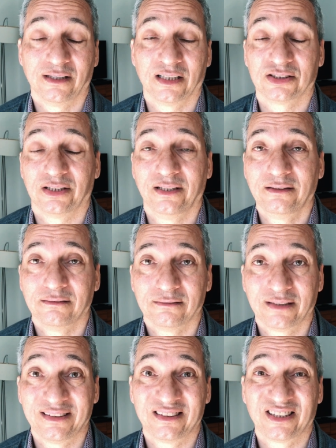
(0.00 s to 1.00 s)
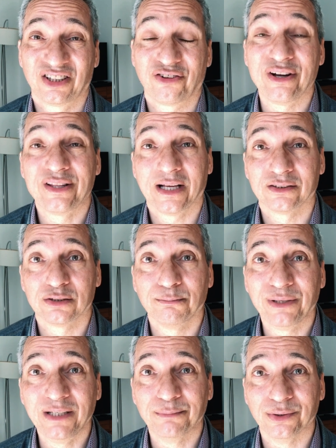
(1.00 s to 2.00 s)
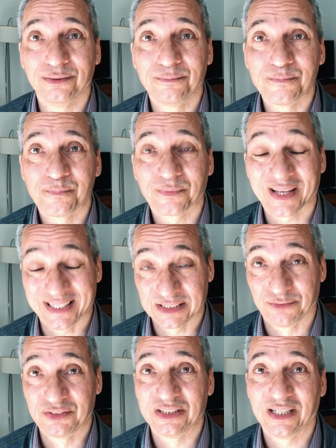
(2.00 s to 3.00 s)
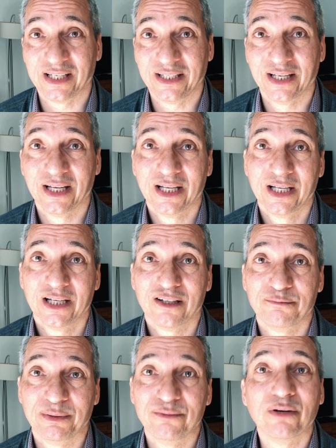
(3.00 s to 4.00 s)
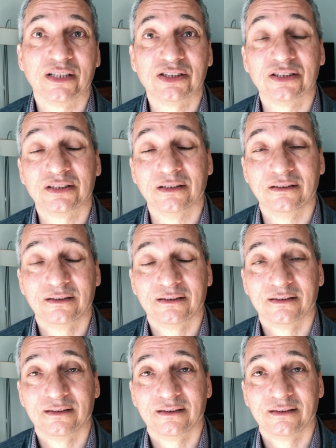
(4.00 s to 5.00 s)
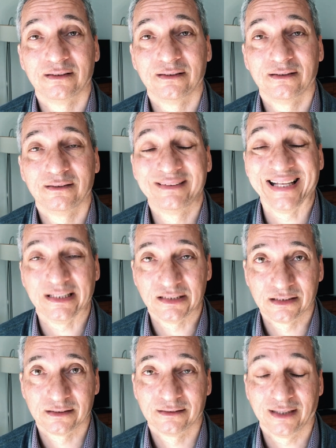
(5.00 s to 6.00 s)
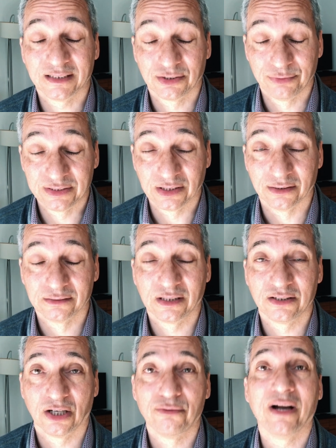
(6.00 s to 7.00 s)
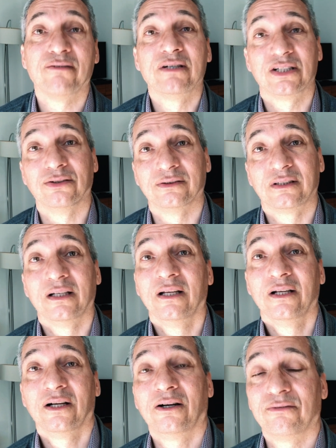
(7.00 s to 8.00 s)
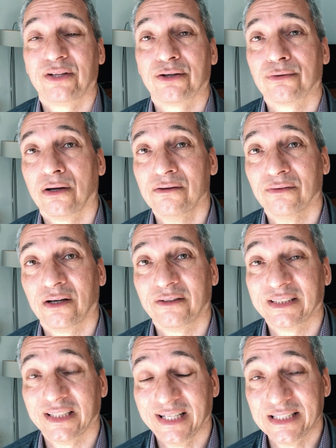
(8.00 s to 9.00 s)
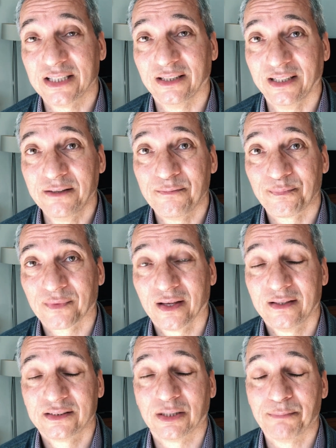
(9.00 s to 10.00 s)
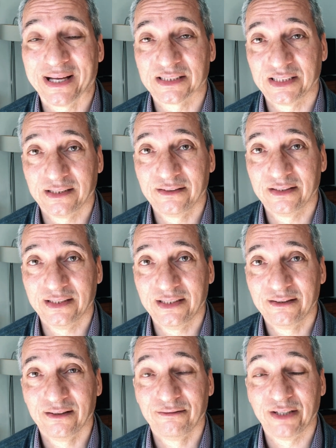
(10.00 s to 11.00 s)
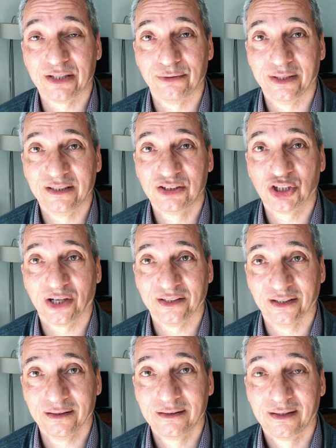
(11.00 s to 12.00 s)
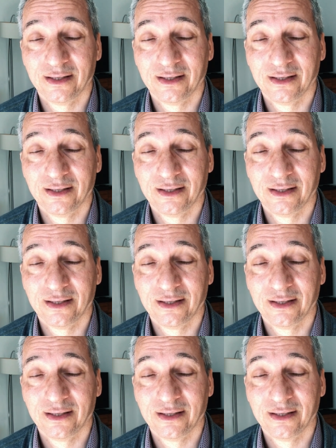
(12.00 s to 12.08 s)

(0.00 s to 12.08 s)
Actually, 3,000 people as of today have been registered dead as a result, a direct result of the coronavirus in Italy, surpassing the figure in China.